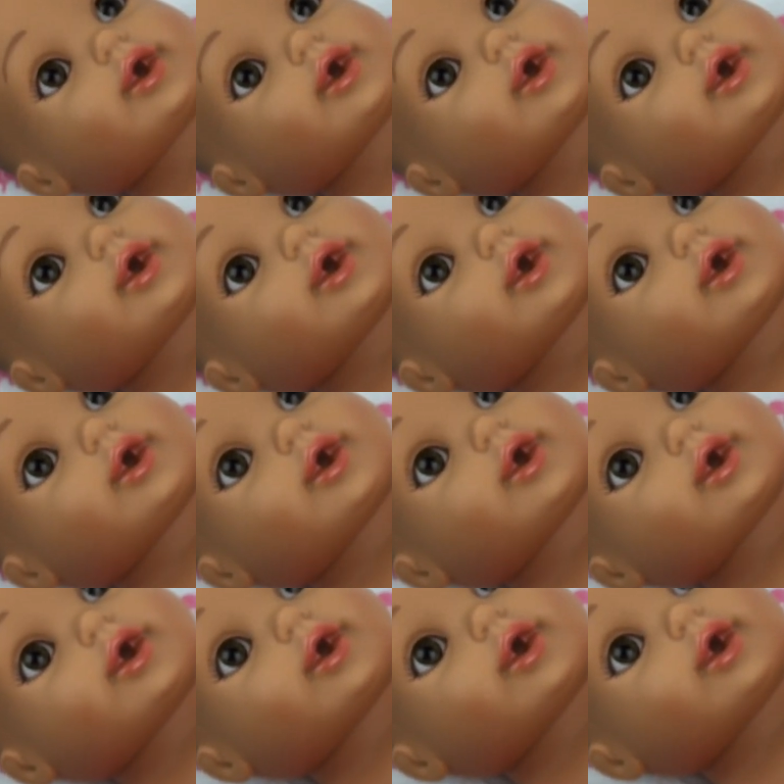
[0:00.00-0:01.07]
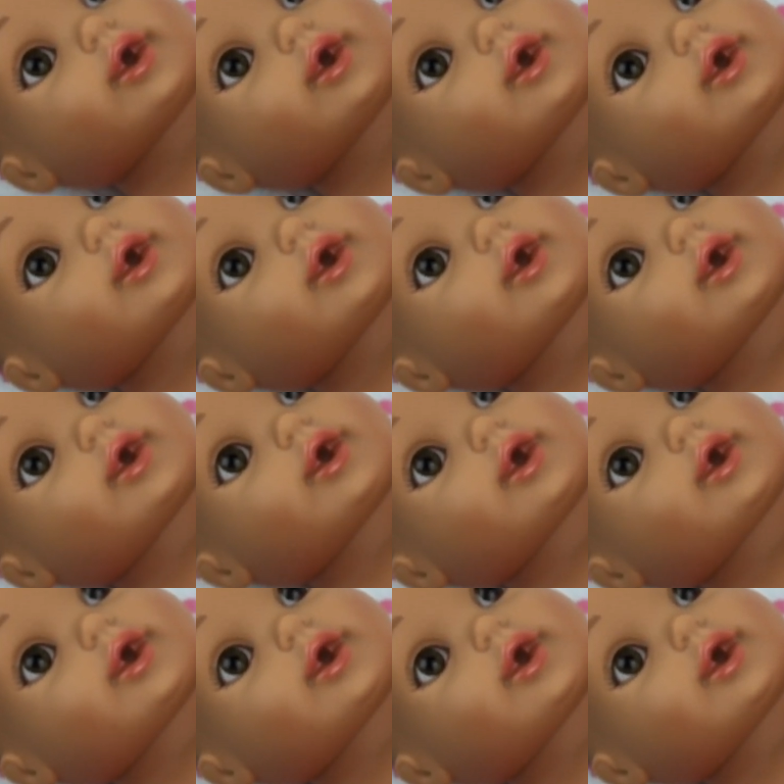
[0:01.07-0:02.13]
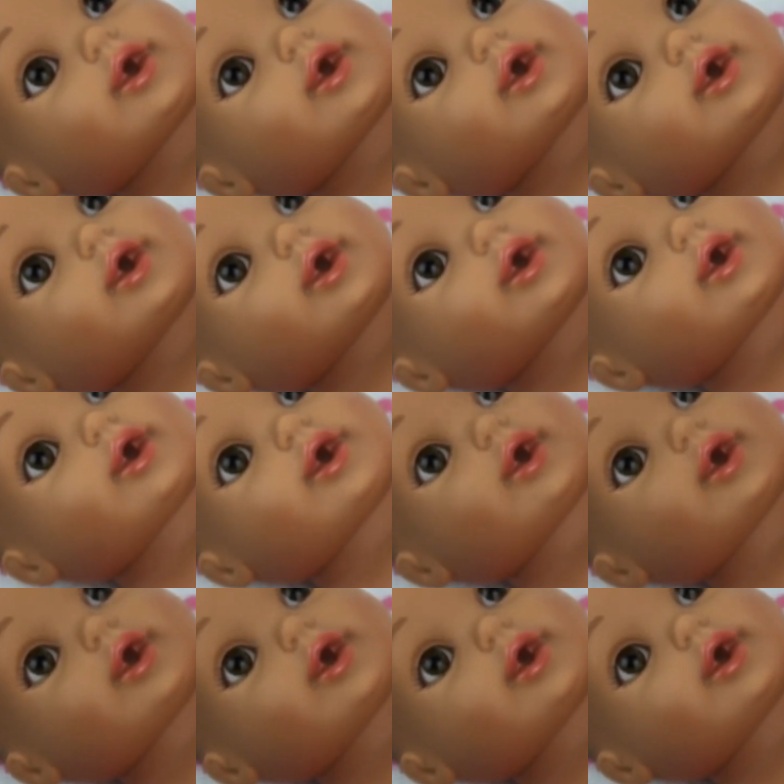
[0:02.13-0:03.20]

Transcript: Nothing is said.